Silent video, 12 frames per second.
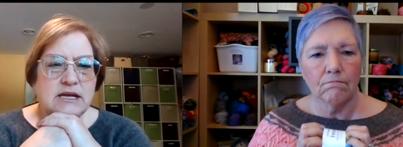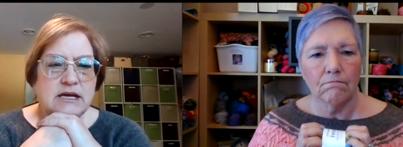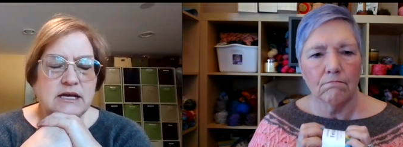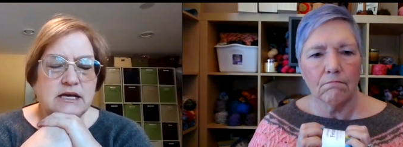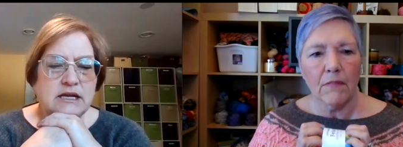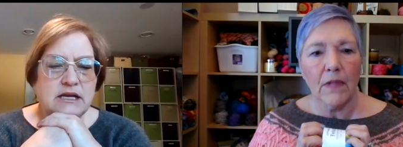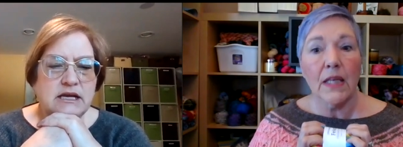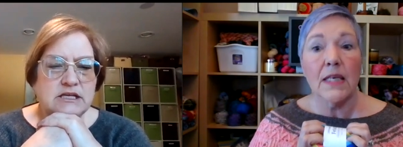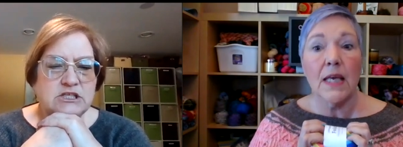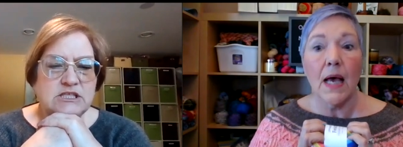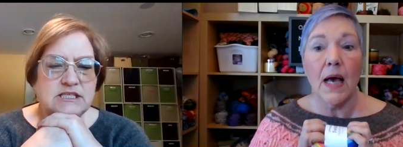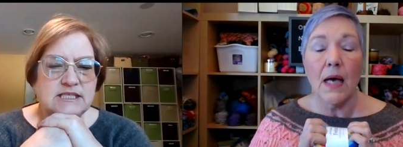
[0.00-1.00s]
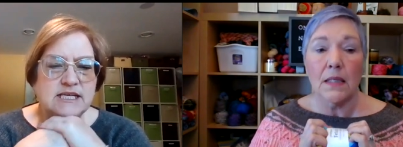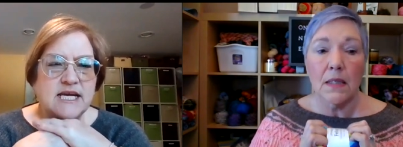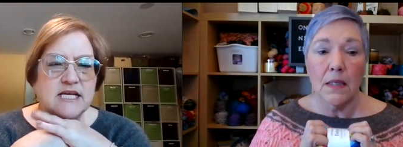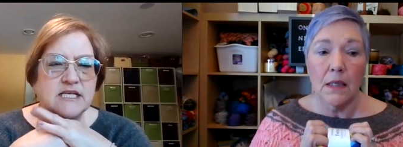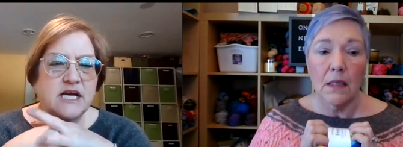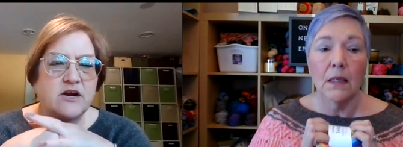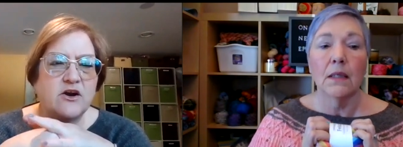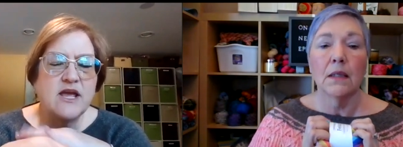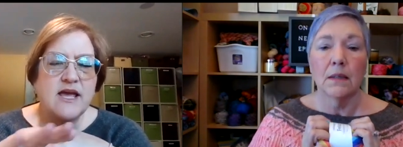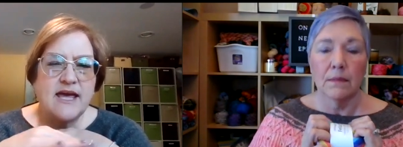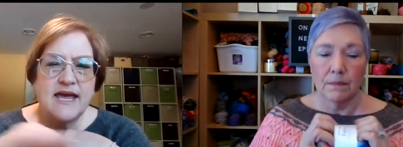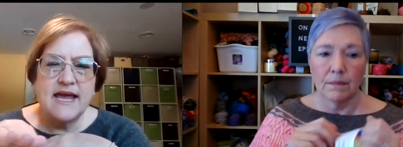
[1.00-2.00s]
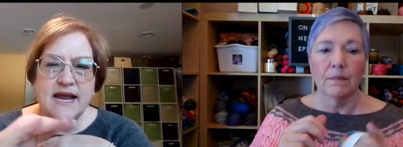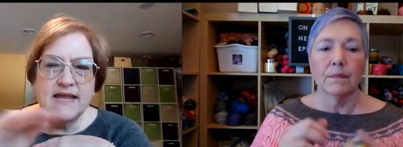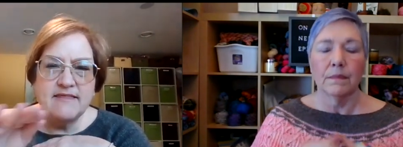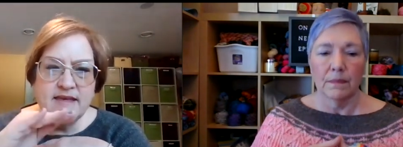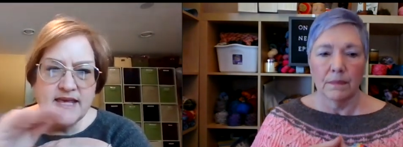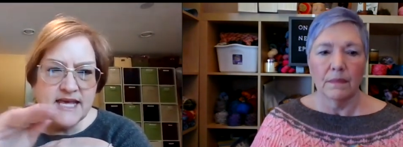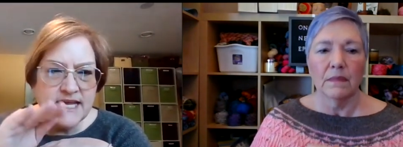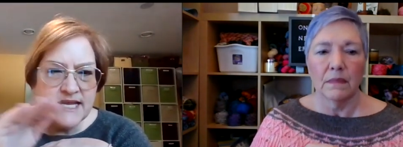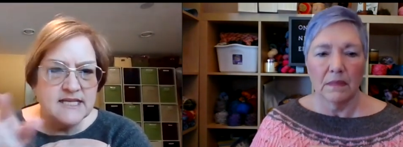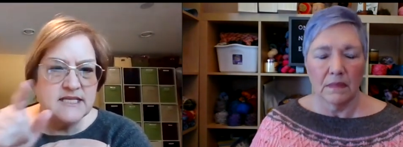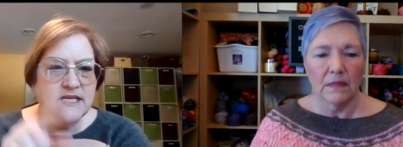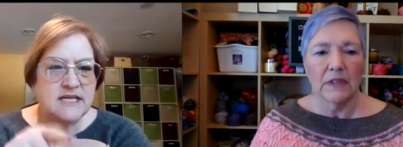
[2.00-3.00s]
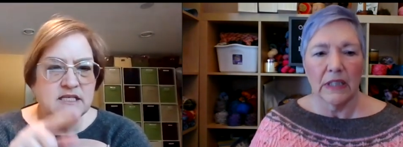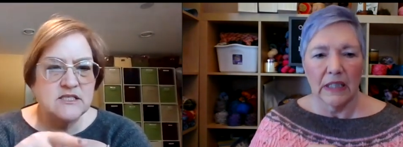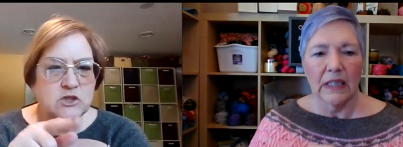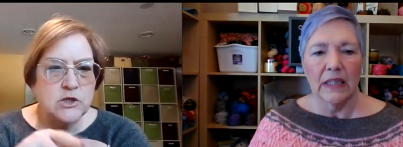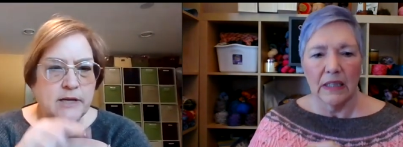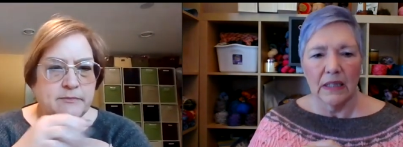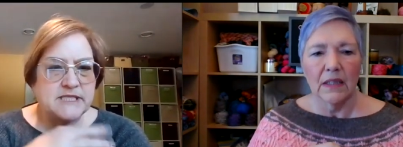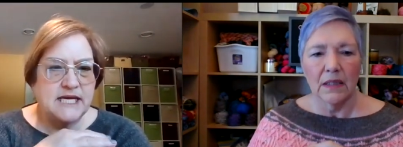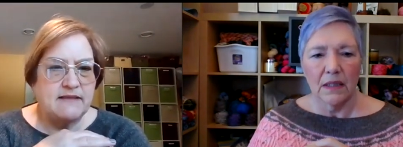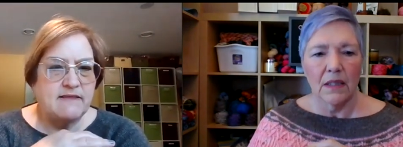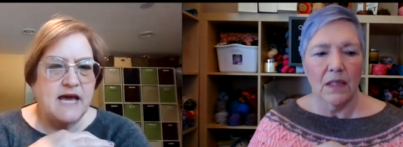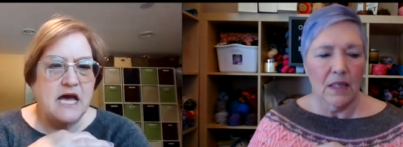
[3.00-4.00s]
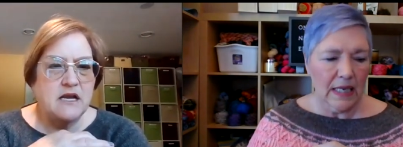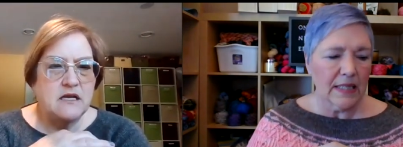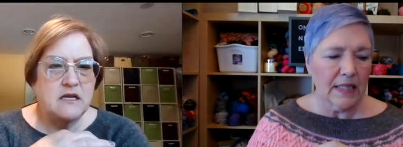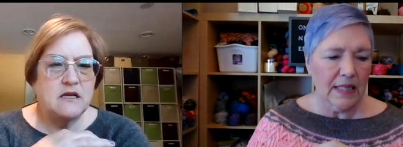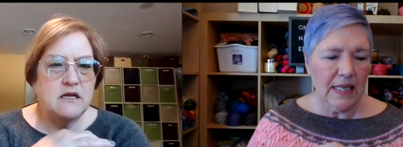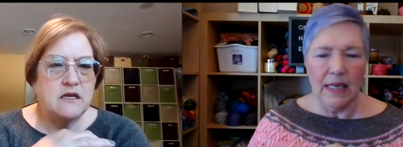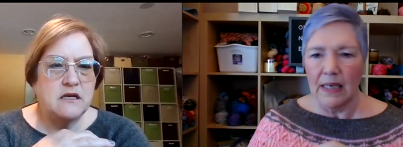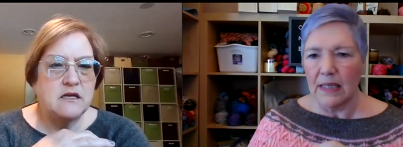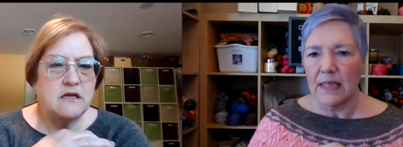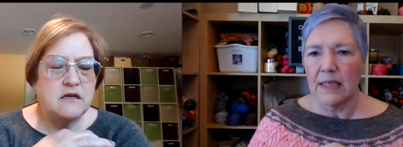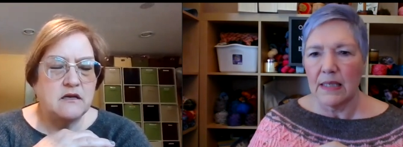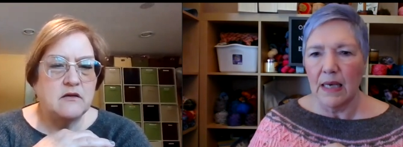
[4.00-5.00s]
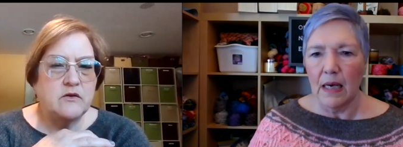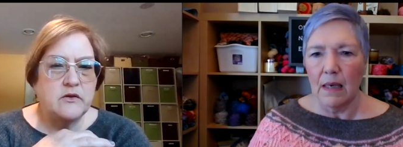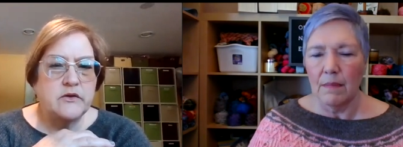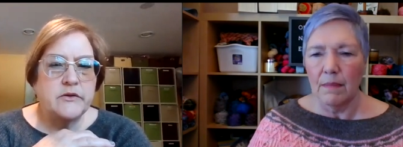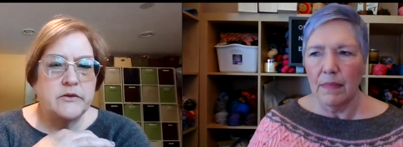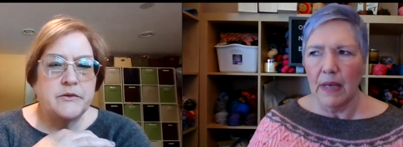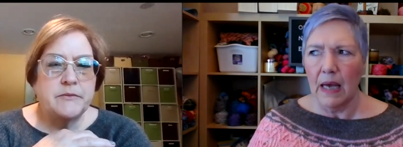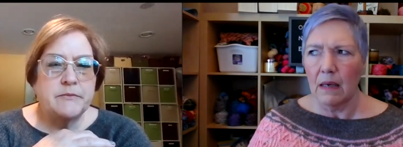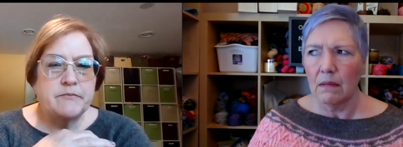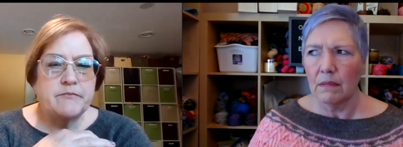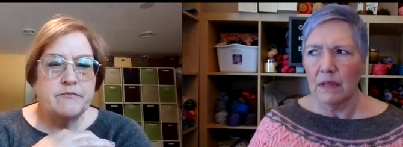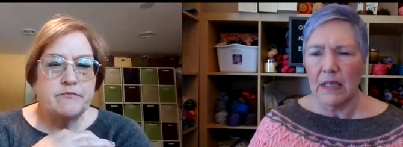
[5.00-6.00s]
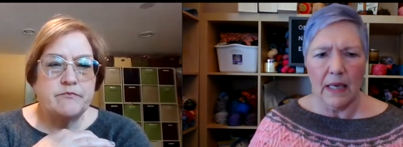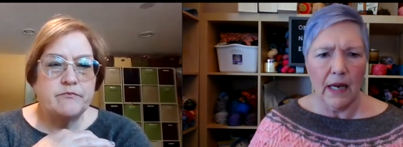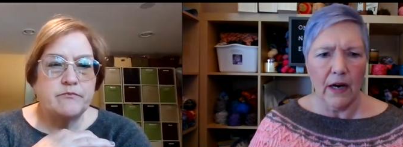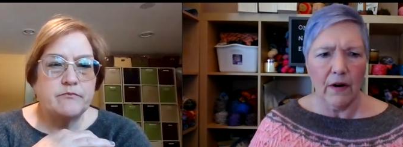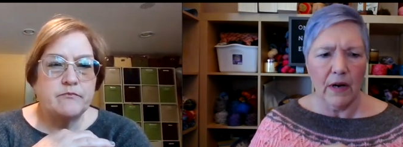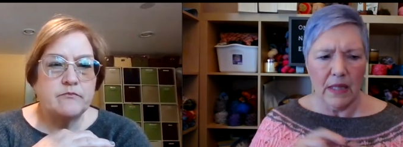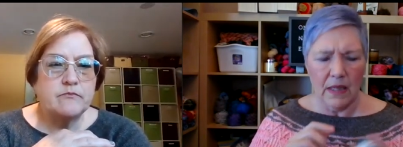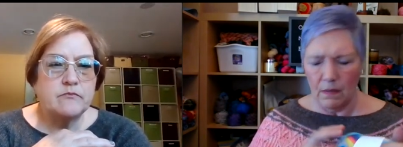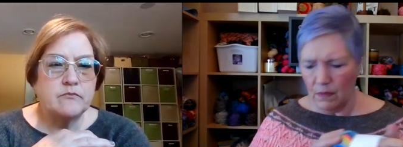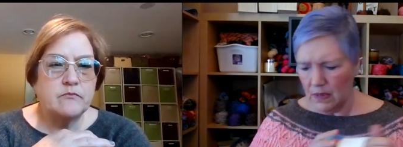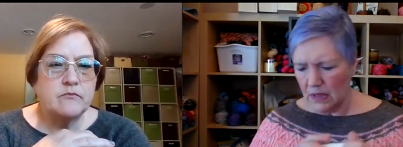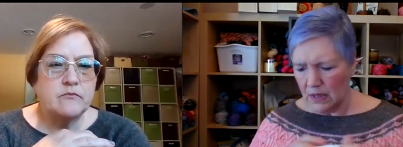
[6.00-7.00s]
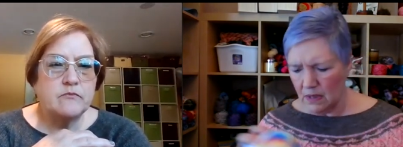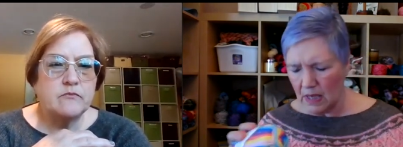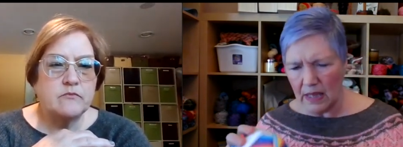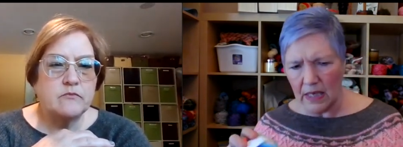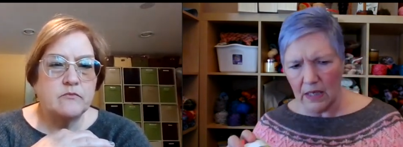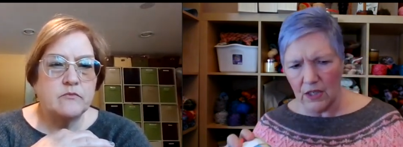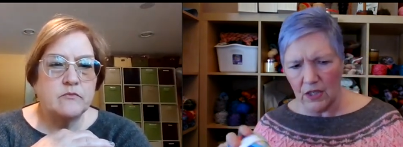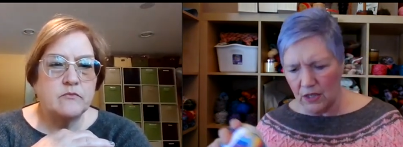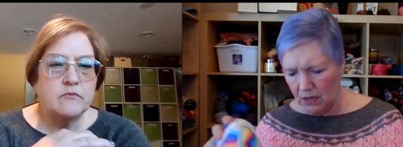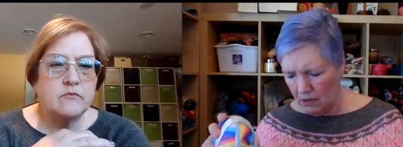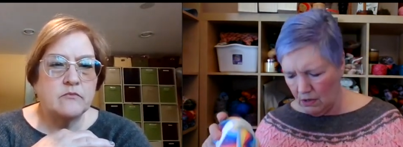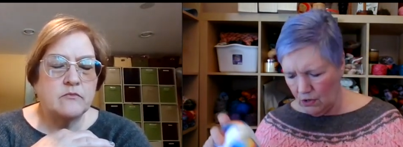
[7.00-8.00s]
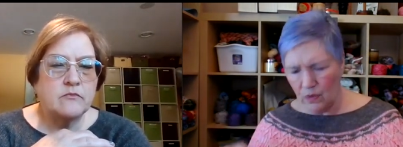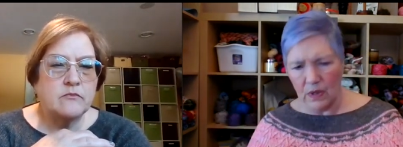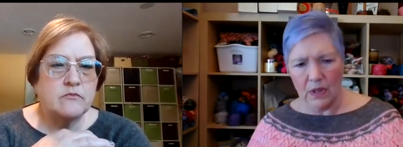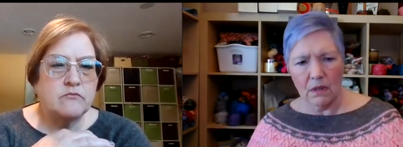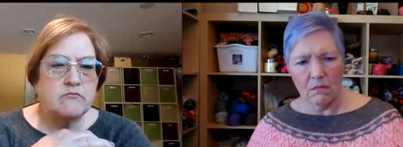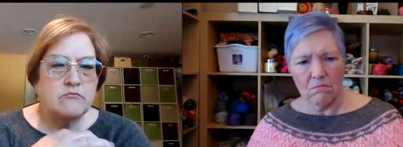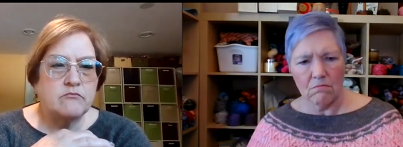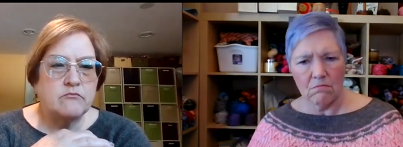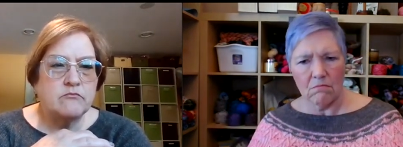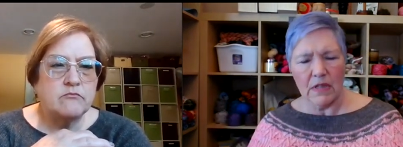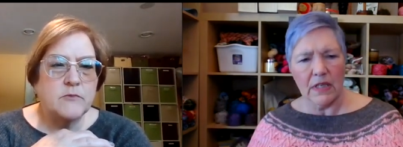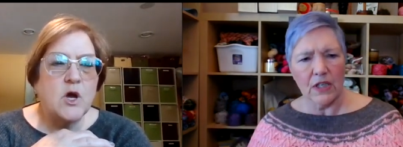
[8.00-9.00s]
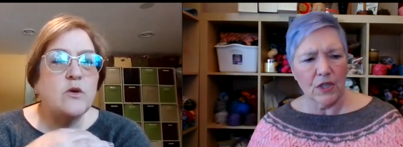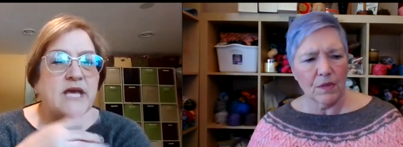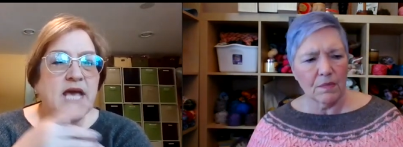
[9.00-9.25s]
Speaker 1: and she's yes, a hand dyer. and I think it it, it
Speaker 2: stripes like that. It yes, um, yeah. Was it Carrie that was I think just doing Oh